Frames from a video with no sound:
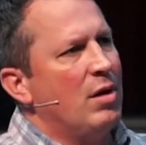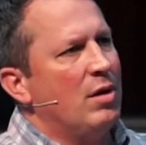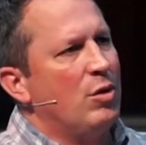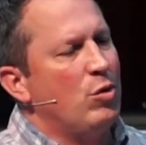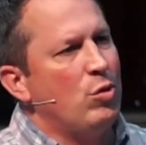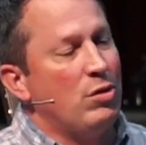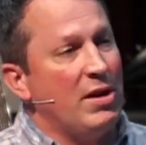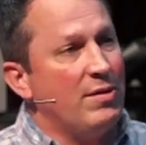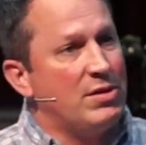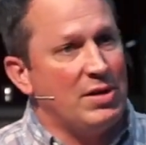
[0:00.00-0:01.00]
who
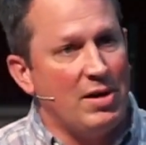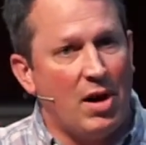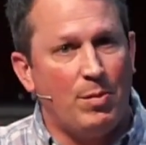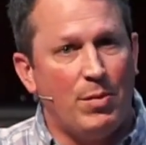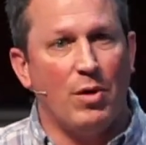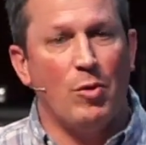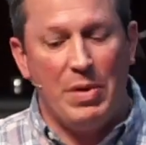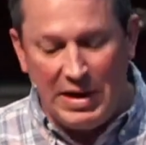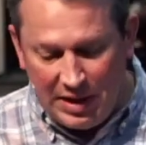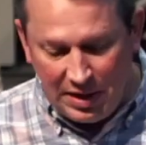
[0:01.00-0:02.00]
lives in humble
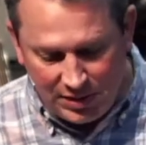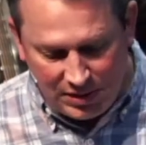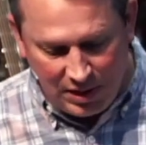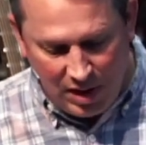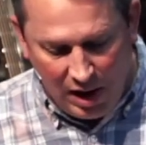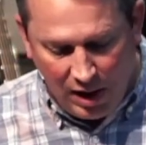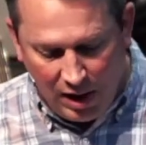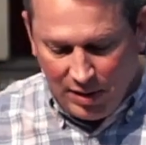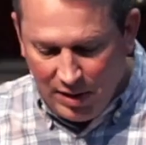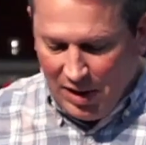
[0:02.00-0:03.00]
obedience to
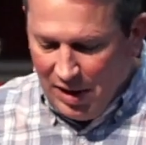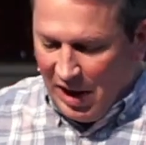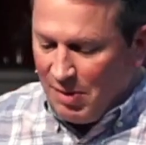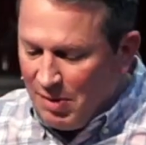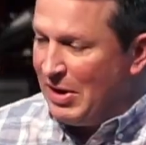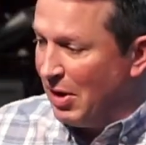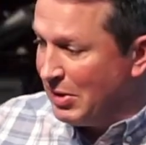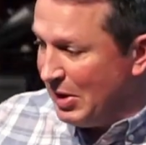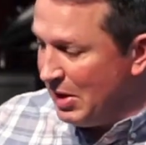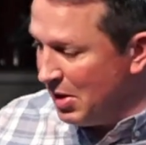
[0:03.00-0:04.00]
God. And
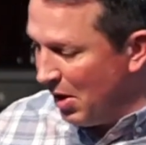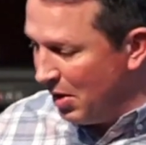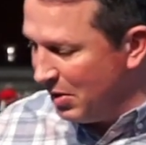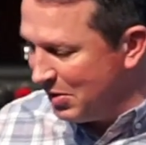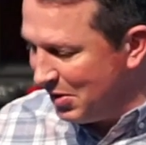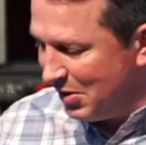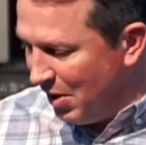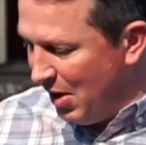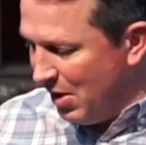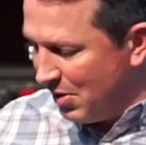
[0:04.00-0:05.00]
because he does,
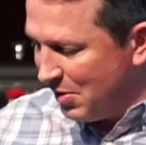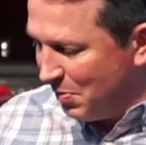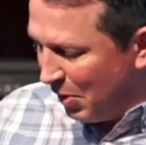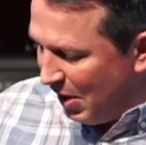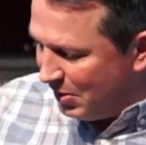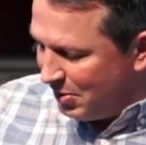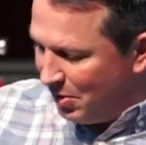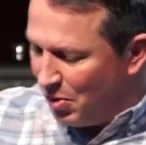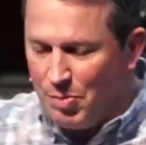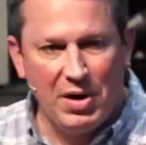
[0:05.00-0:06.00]
he is placed
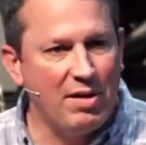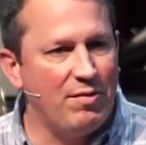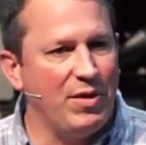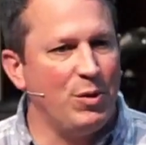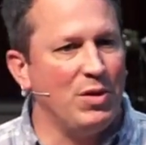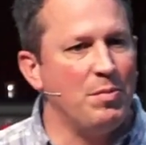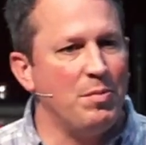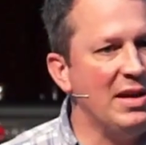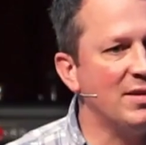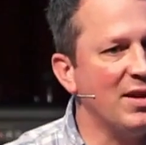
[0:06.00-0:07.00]
into a pit filled with
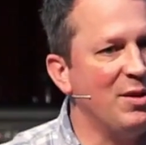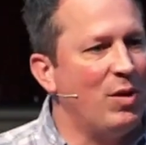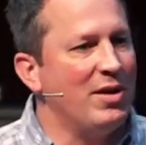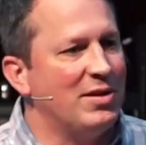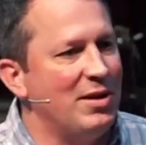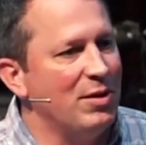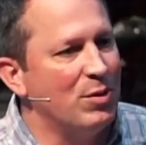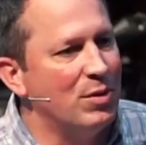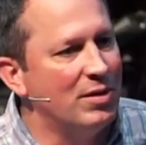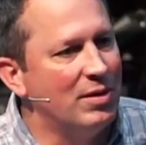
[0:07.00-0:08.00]
beasts. And what does he
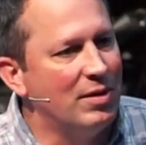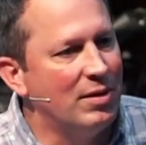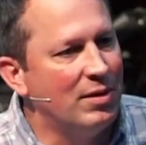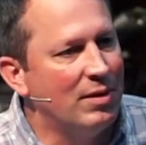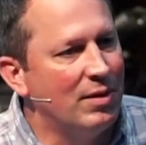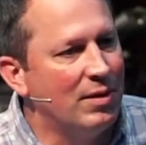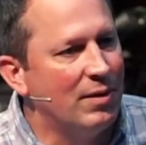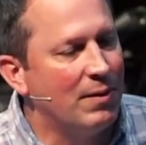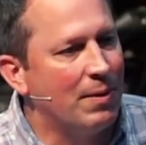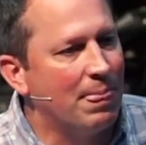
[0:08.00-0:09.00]
do?
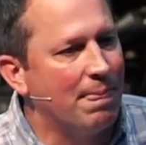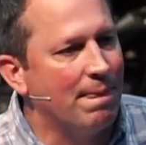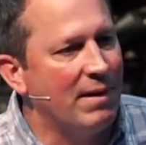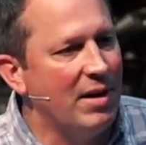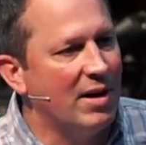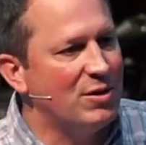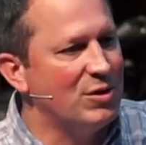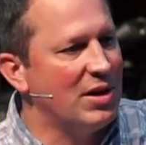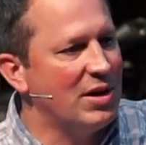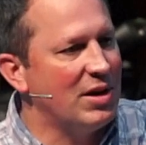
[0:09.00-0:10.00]
He
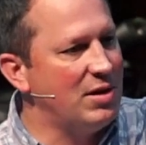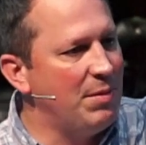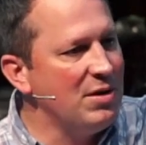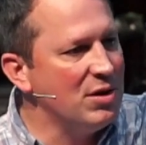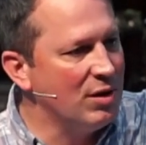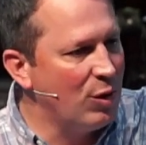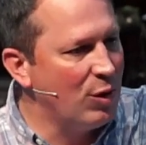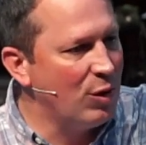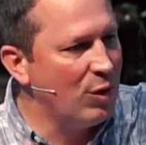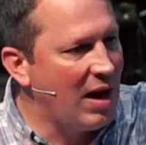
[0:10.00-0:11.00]
exercises dominion
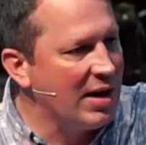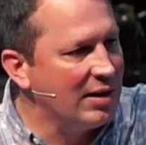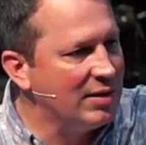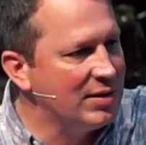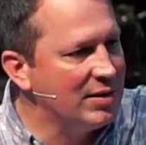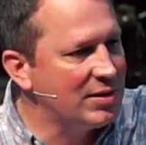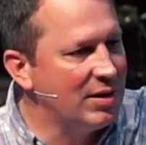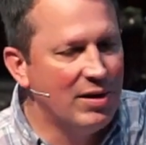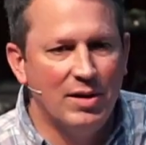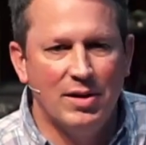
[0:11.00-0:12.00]
over the lions.
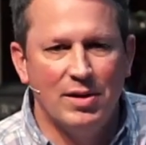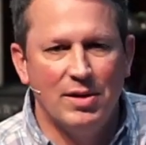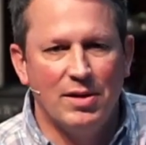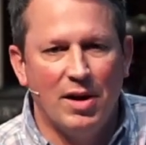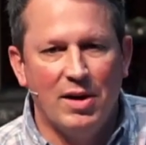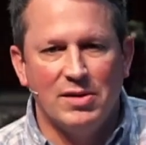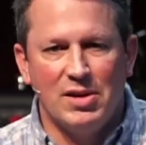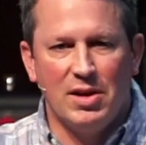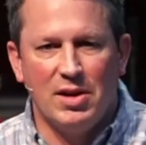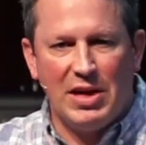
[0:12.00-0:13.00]
And
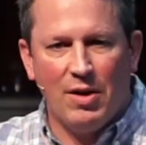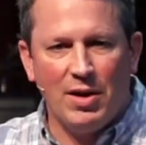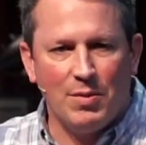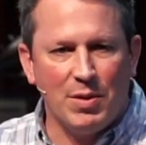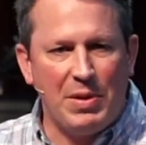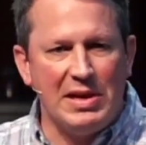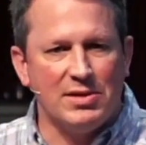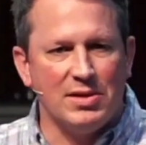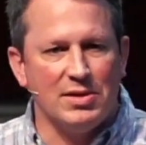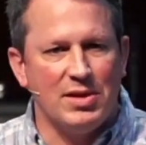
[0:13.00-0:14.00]
instead of tearing him to
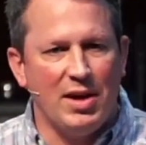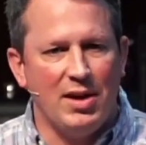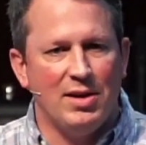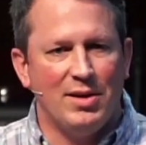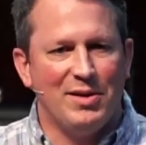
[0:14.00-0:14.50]
pieces, they